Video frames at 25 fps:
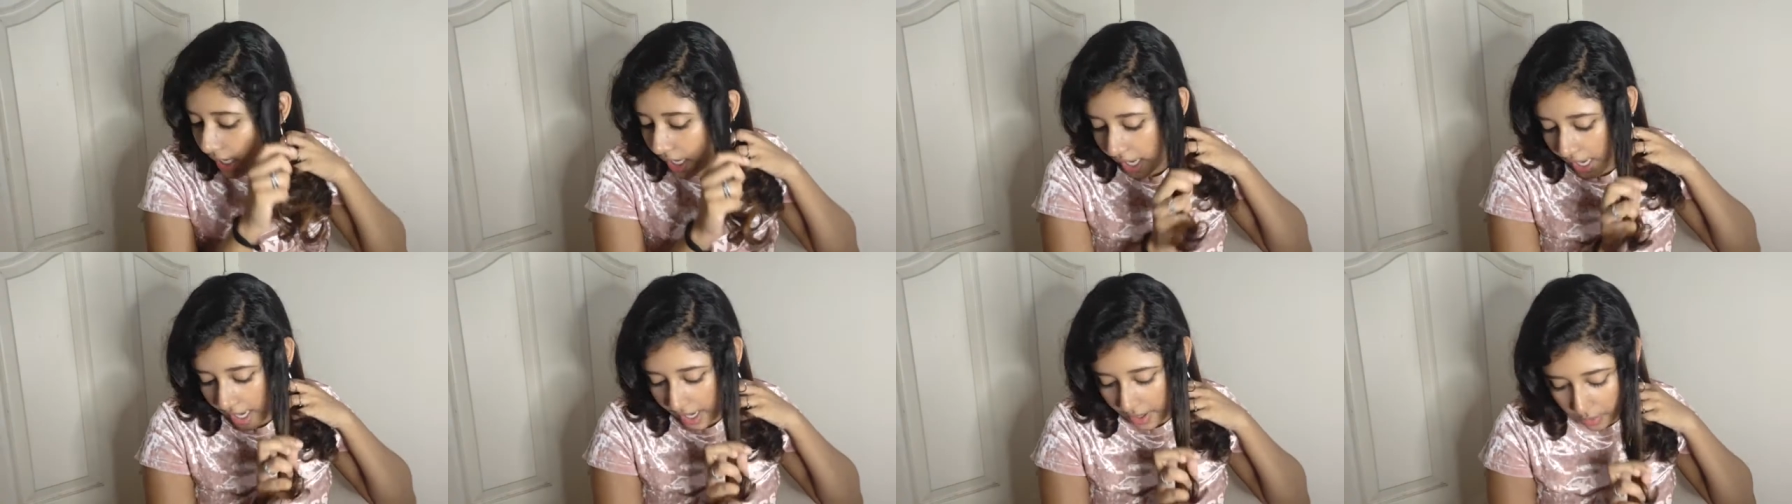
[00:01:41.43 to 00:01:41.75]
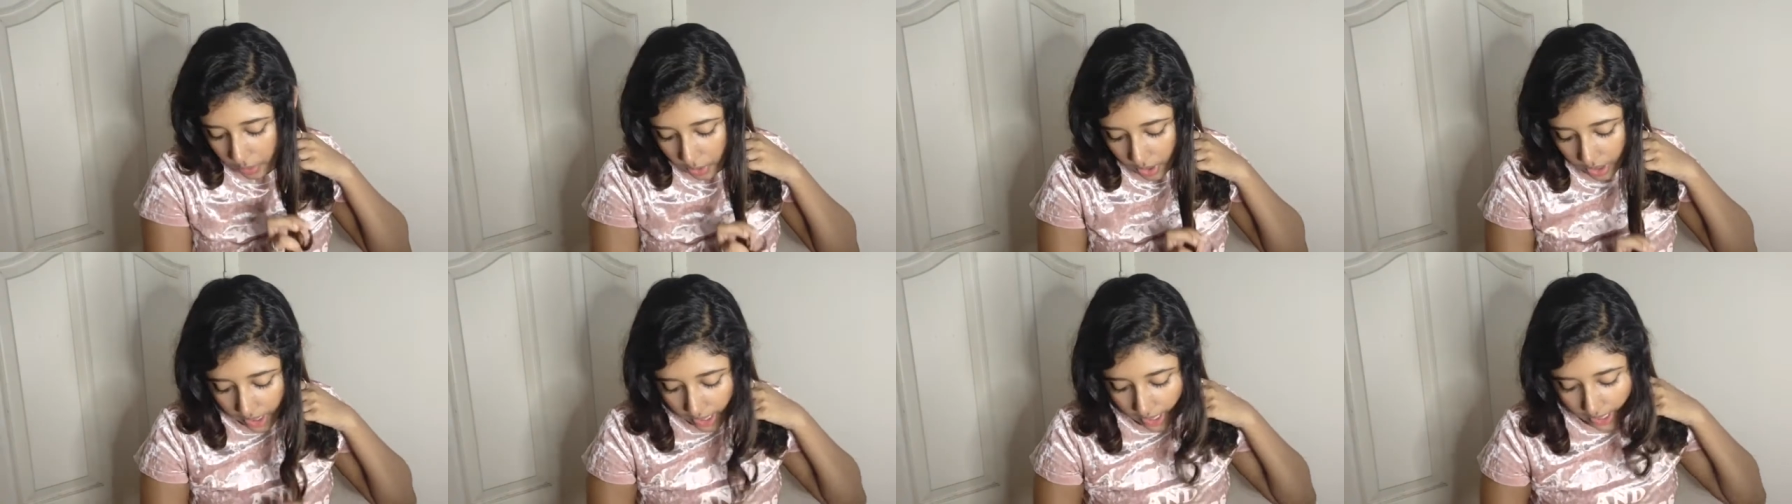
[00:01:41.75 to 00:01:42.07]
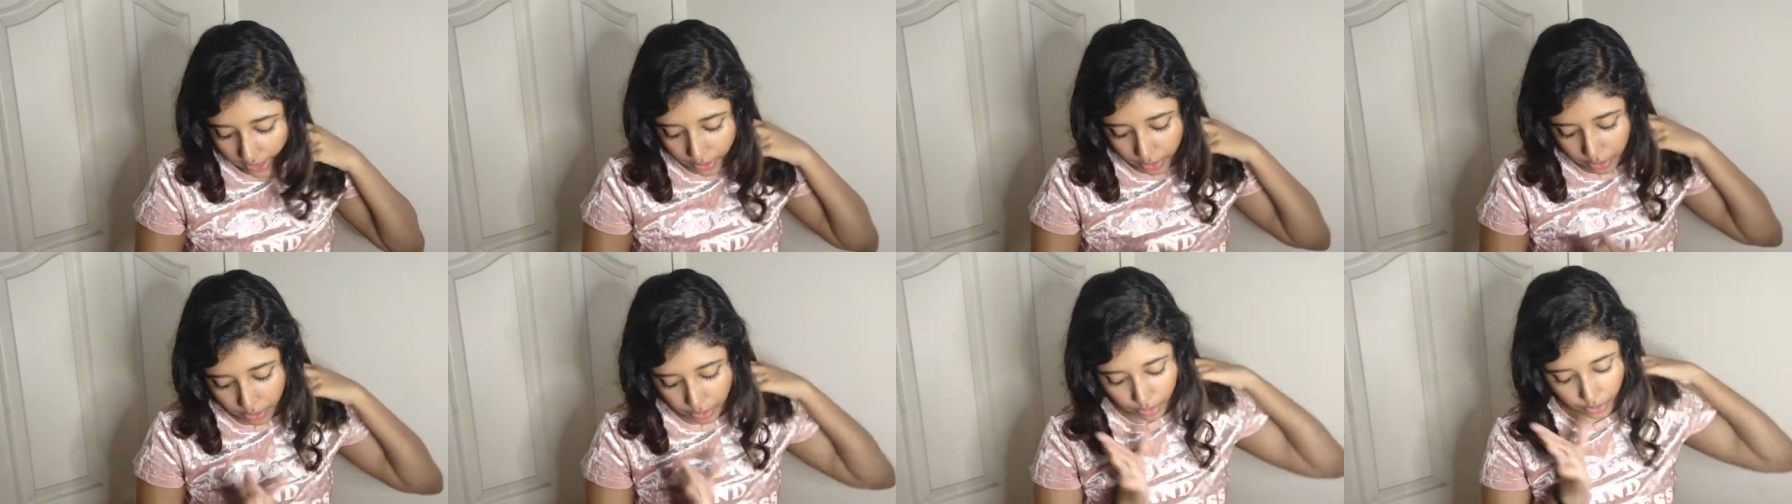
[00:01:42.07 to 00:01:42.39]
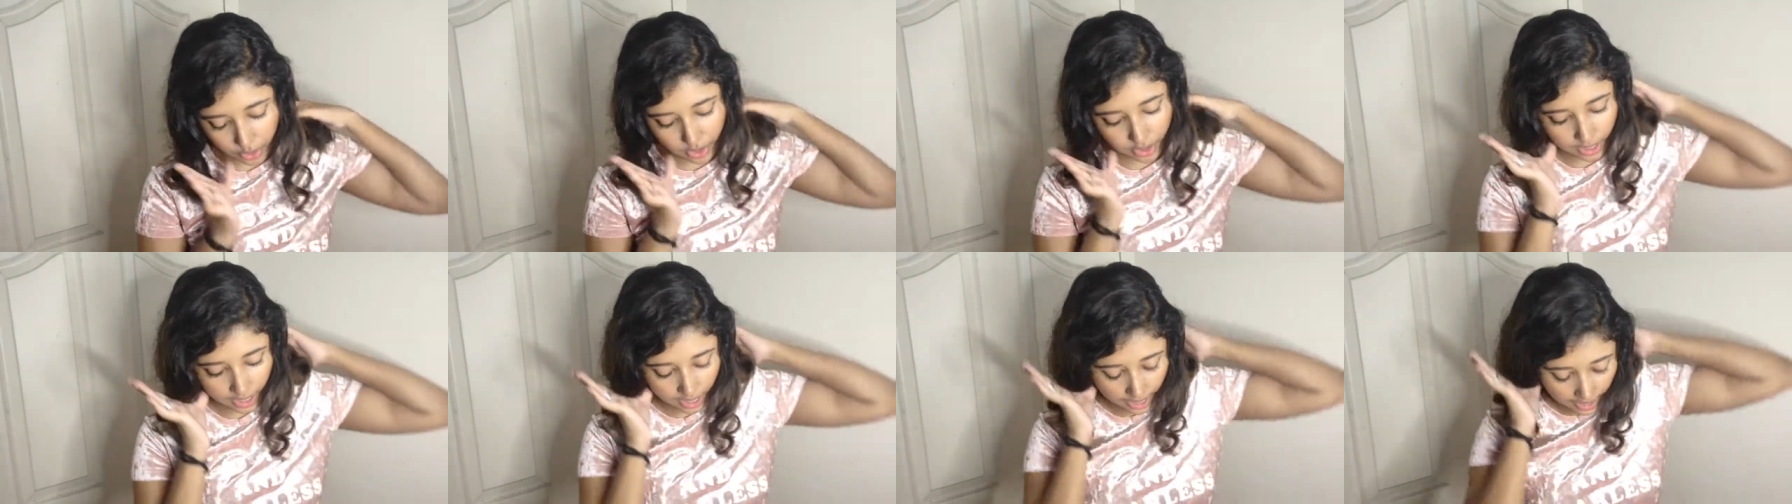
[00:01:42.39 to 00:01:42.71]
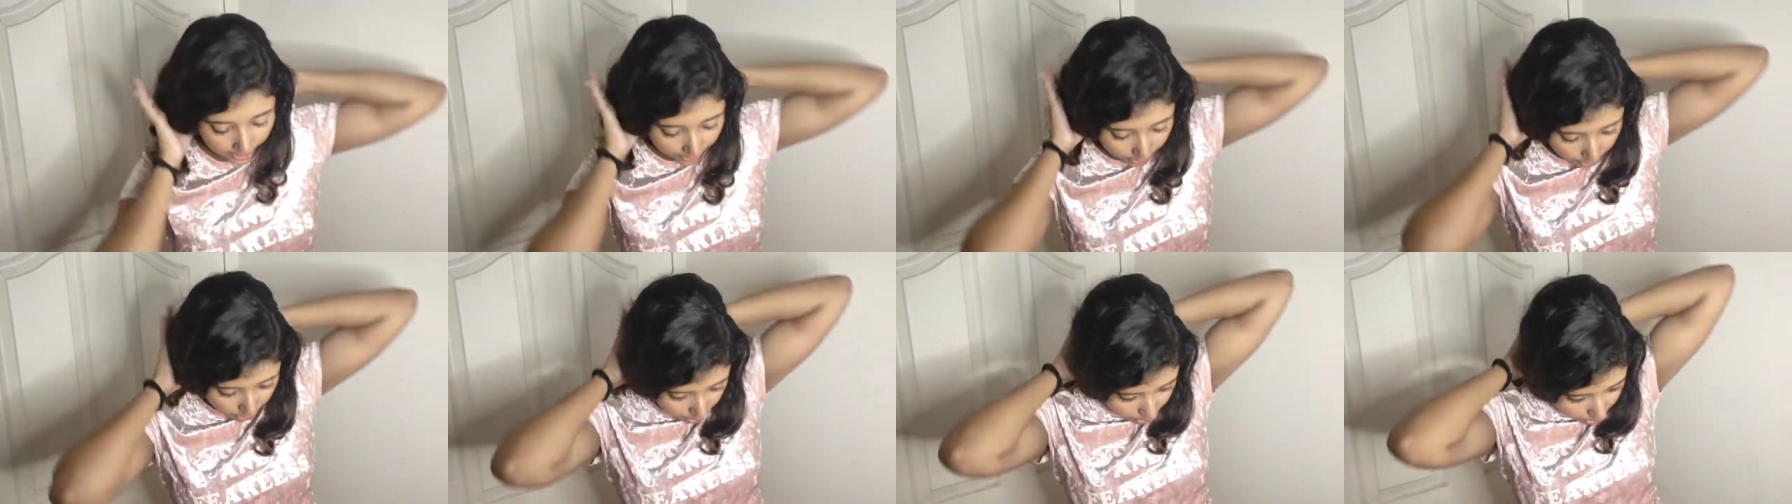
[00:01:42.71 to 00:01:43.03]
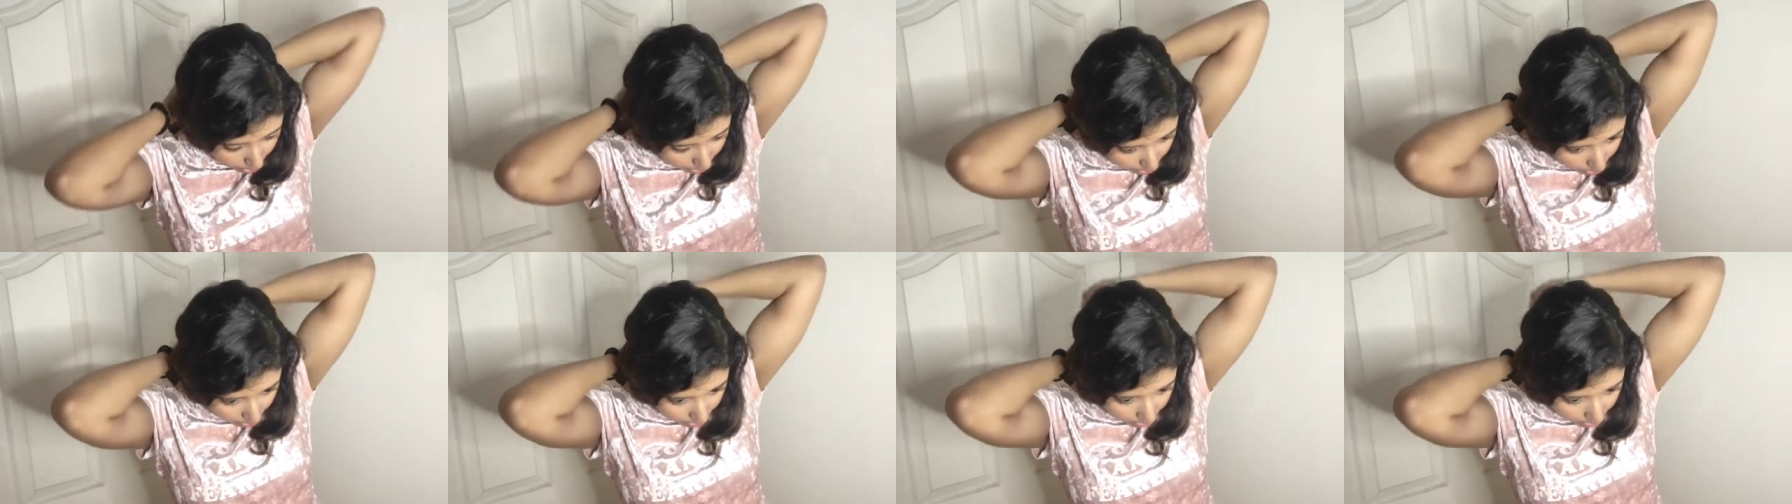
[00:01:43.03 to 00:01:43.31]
And what I like to do is I like to